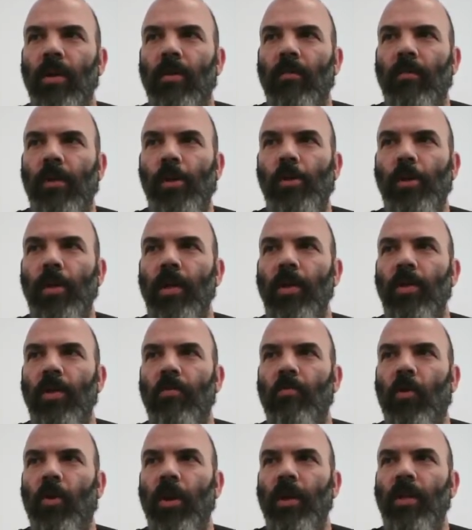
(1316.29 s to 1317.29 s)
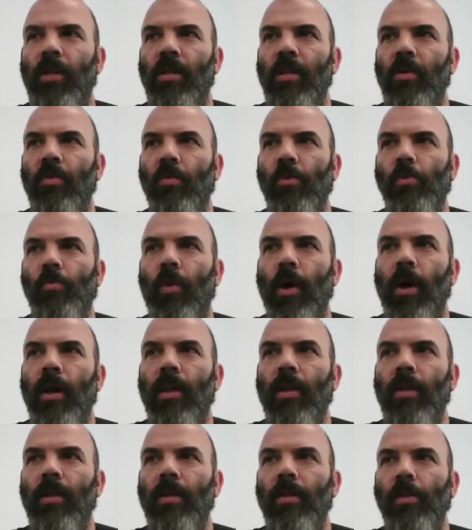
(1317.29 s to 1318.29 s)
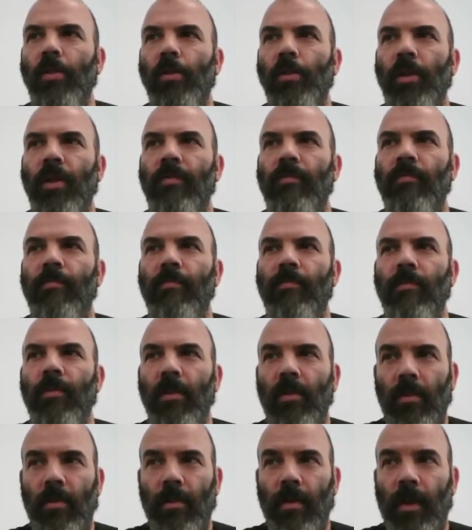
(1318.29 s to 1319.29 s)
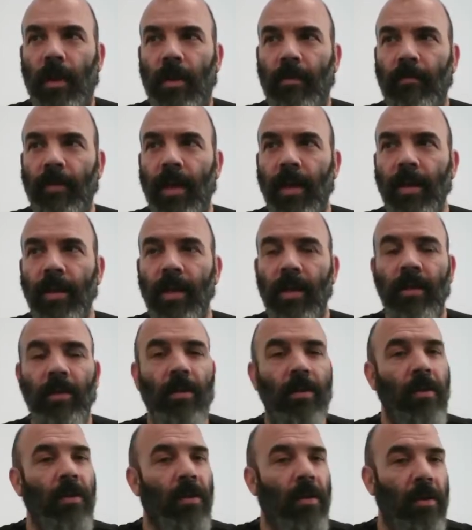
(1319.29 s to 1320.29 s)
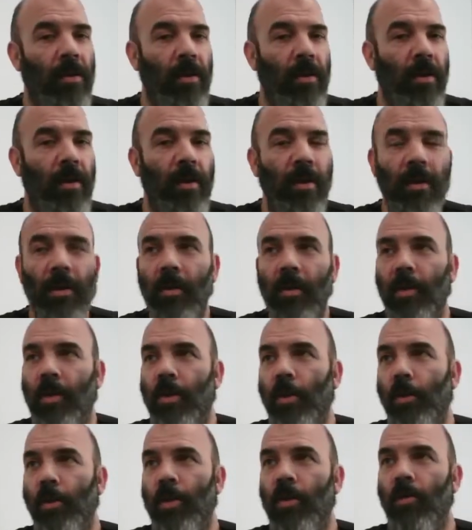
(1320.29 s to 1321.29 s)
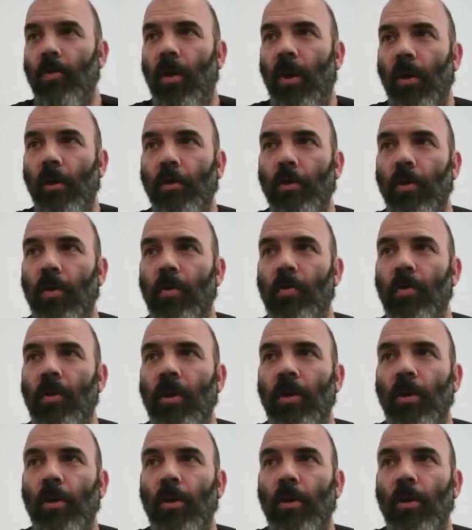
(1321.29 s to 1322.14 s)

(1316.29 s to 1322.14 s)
Mazid, good morning to you as well. Steve Flanagan, good to see you also.